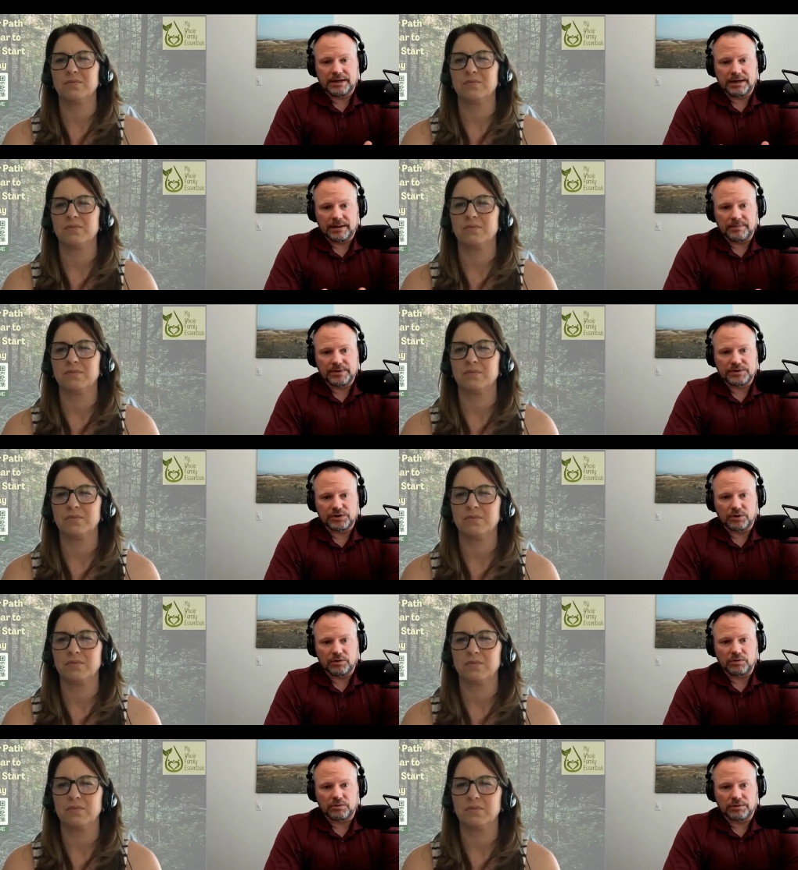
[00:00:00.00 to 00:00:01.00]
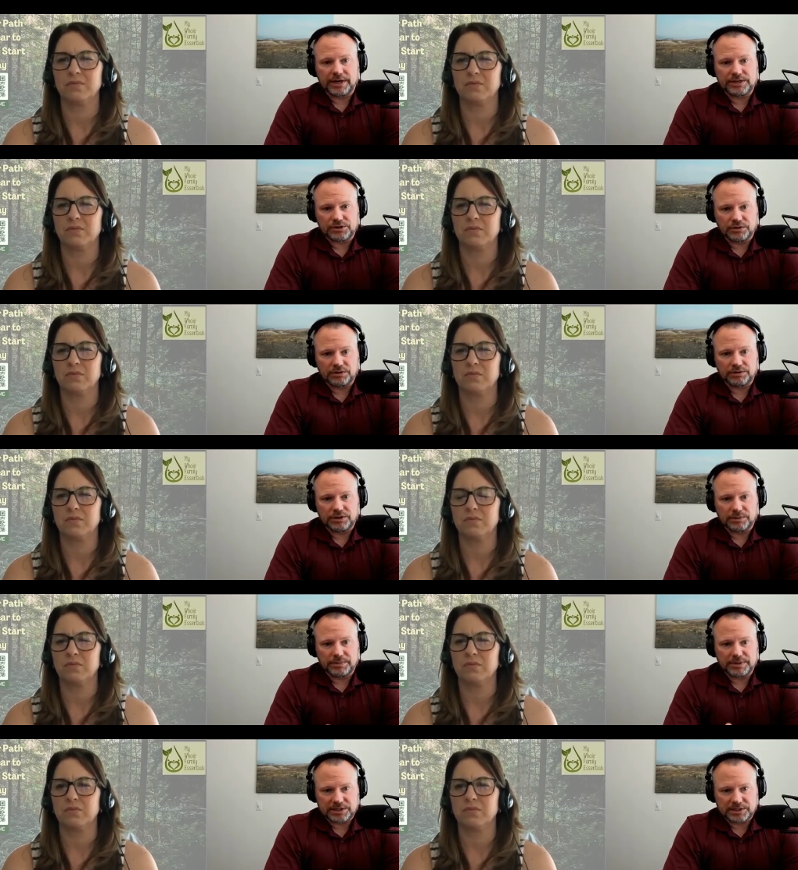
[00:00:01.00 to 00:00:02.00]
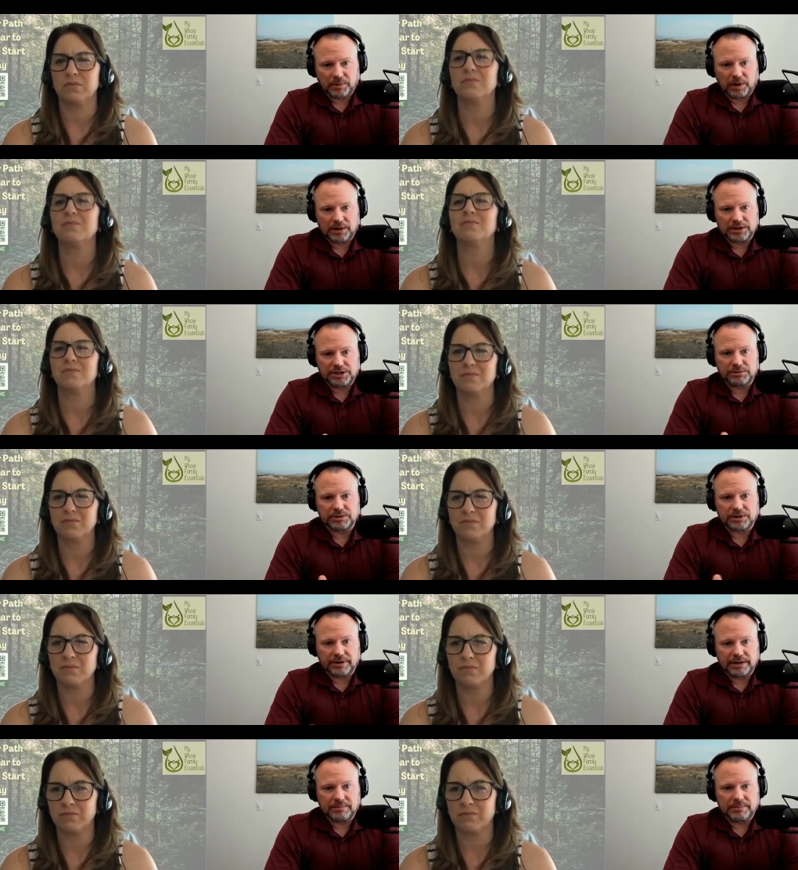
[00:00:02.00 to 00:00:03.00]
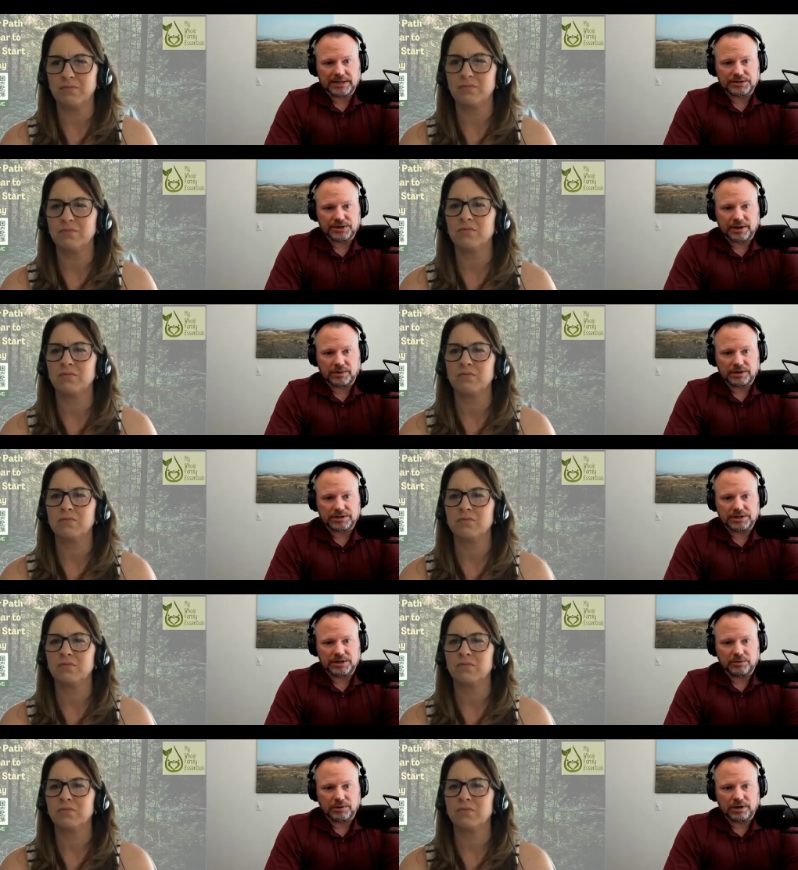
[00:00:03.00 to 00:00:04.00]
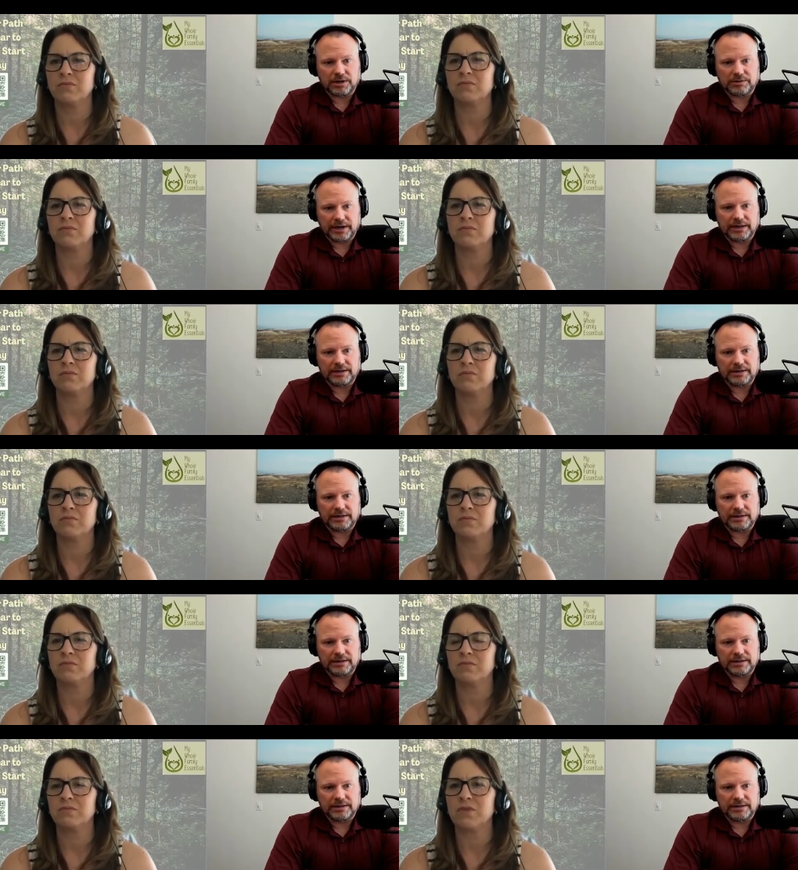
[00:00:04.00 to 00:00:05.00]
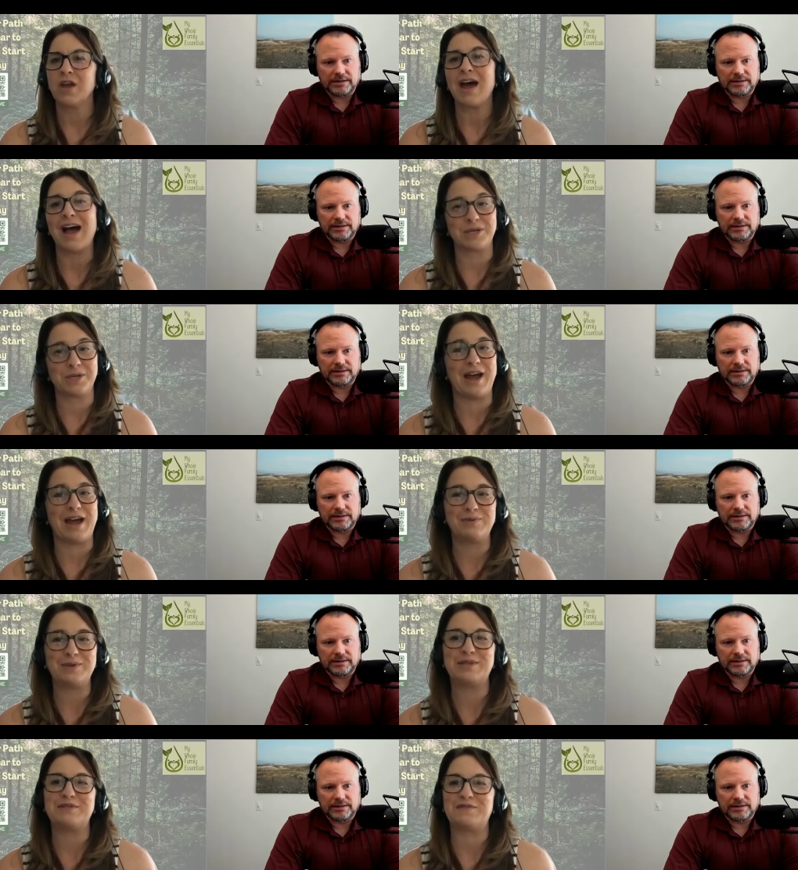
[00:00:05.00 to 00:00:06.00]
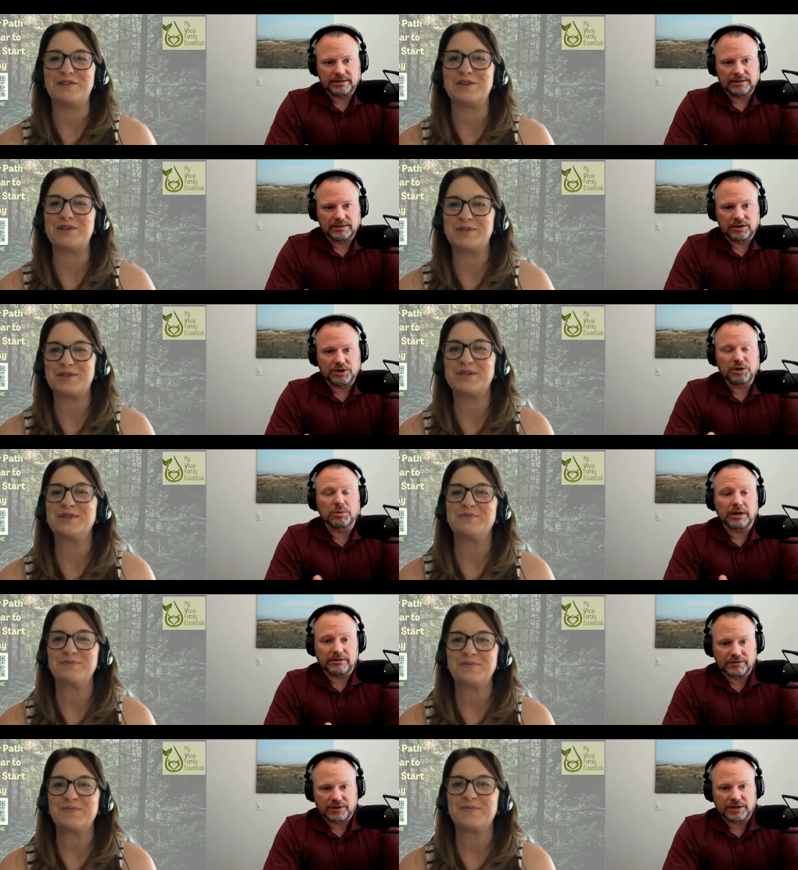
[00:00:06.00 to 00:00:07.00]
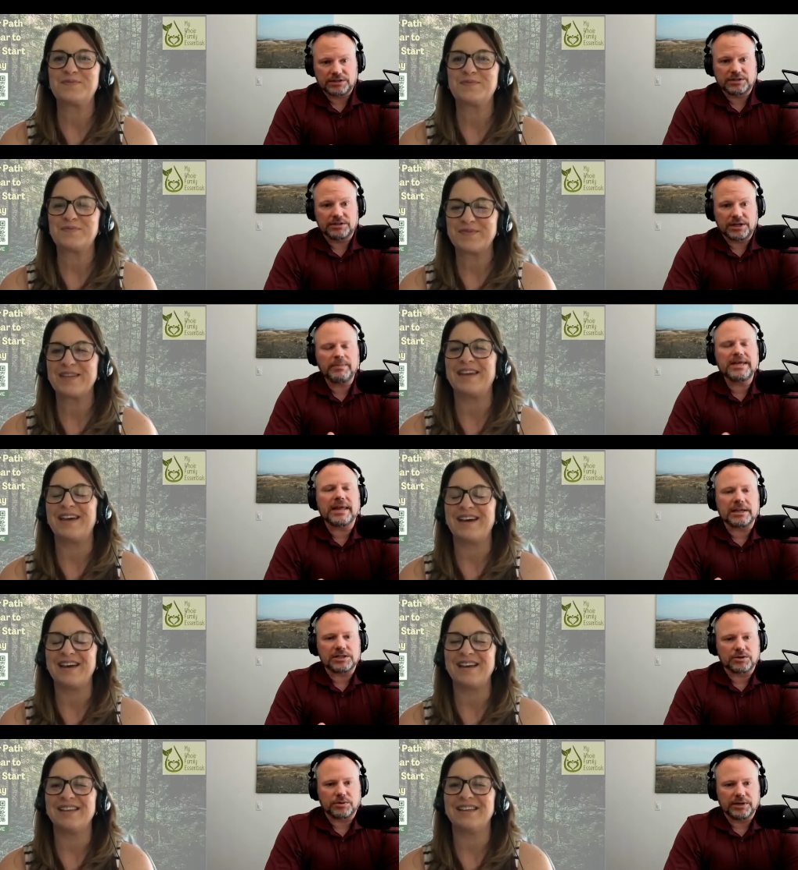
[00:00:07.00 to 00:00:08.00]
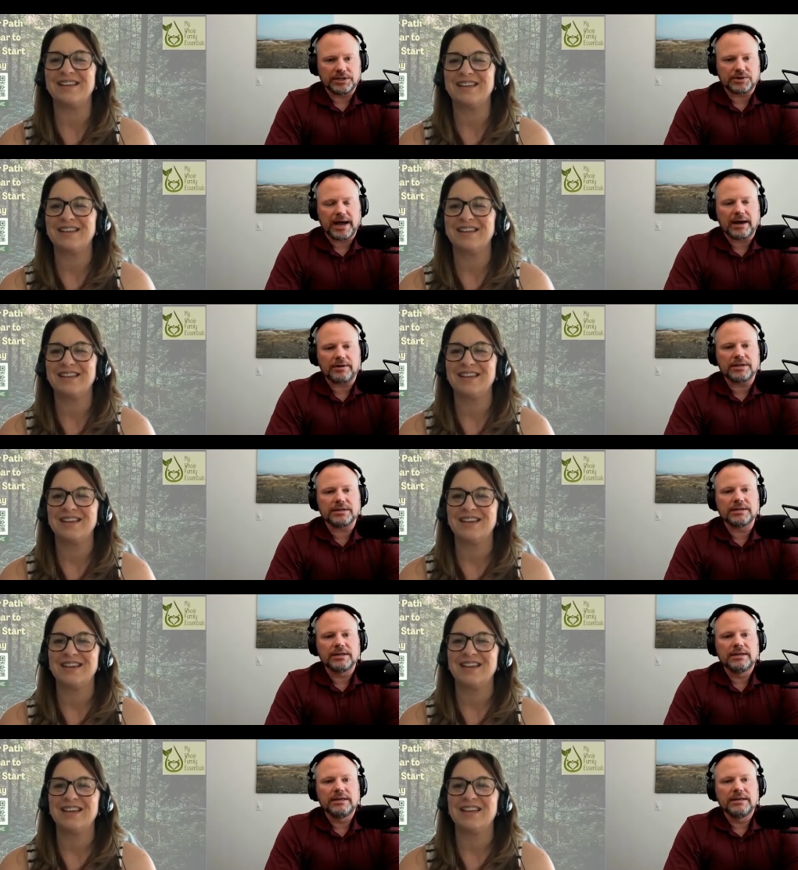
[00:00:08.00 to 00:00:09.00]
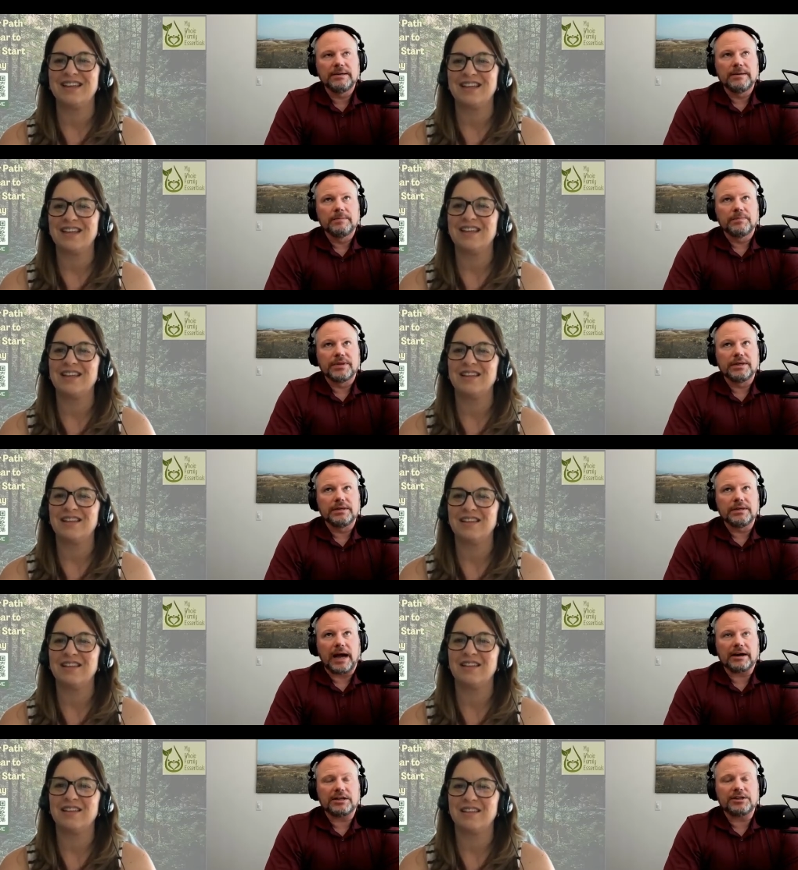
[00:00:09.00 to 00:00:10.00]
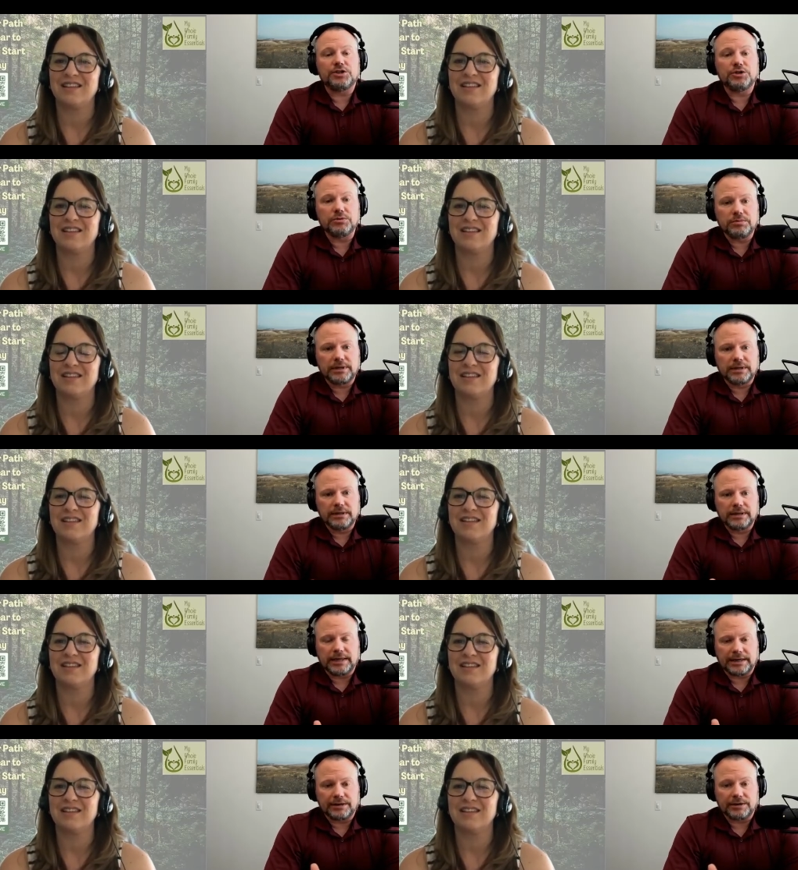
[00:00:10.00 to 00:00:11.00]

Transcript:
Speaker 1: Um, so Rachel, your business partner, she was already in master networks in New York, right?
Speaker 2: Actually, I was in first.
Speaker 1: Or oh, you were in first. Tell me yeah. that story. So how did how did you get